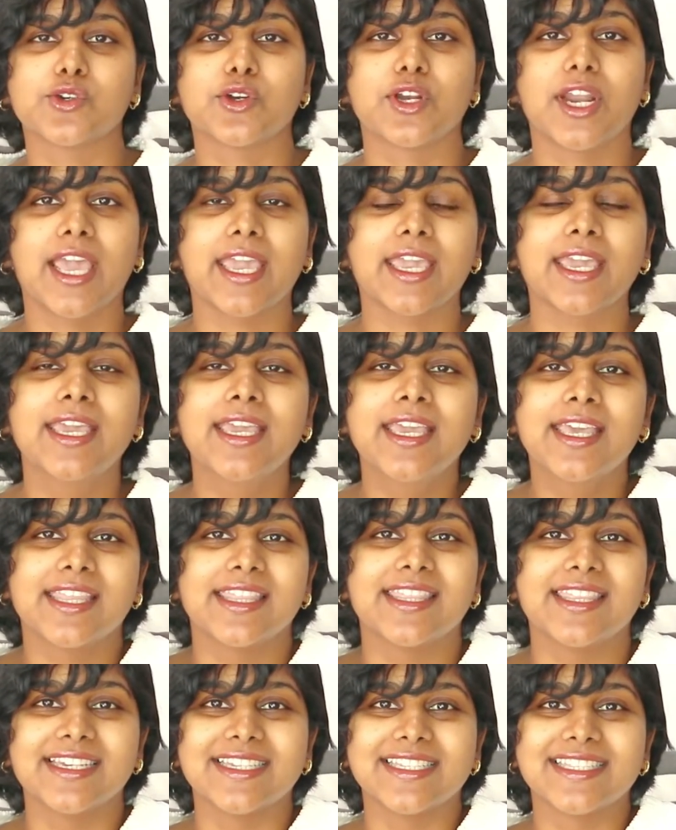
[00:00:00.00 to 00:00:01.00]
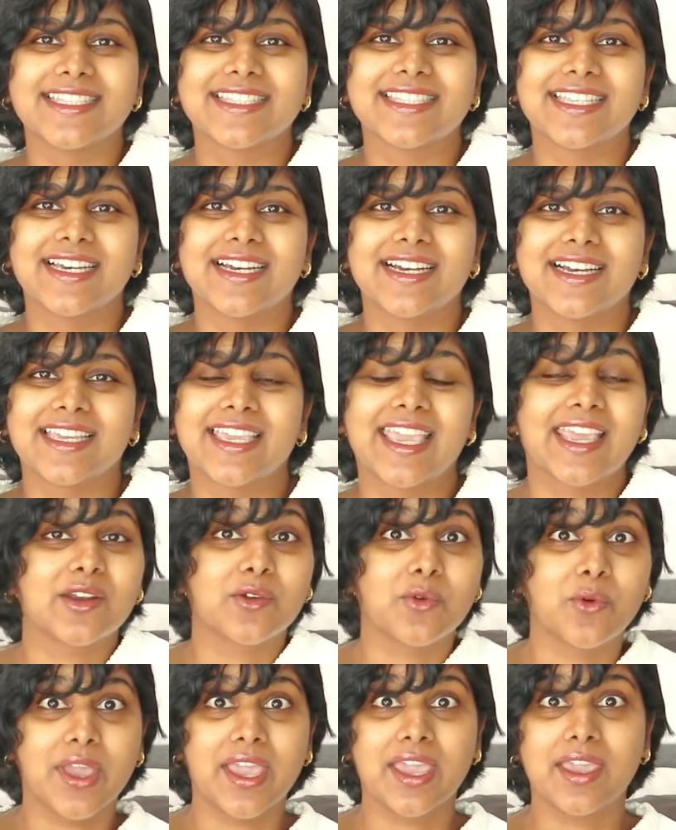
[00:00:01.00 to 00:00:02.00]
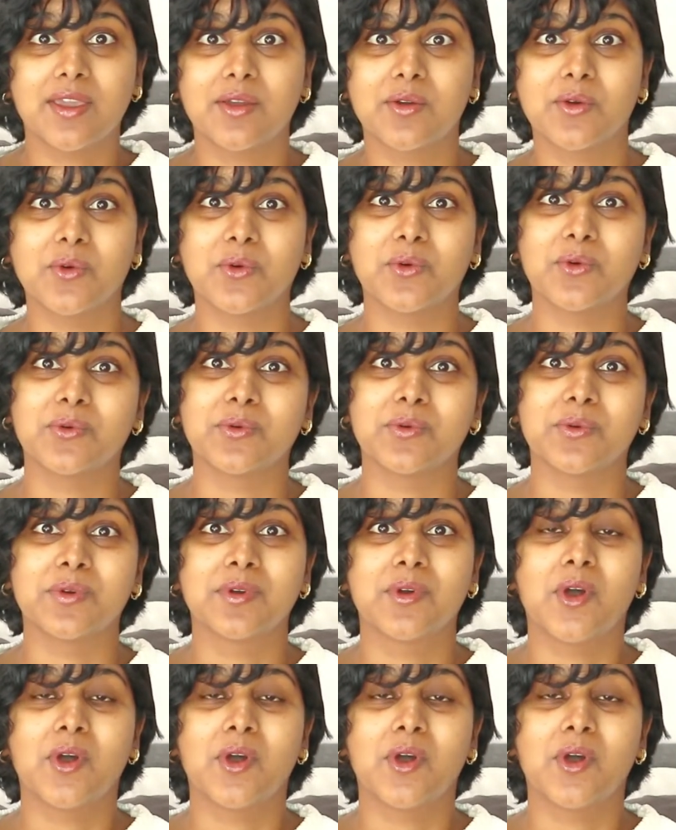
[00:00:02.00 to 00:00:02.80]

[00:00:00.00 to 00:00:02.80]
or like this getaway or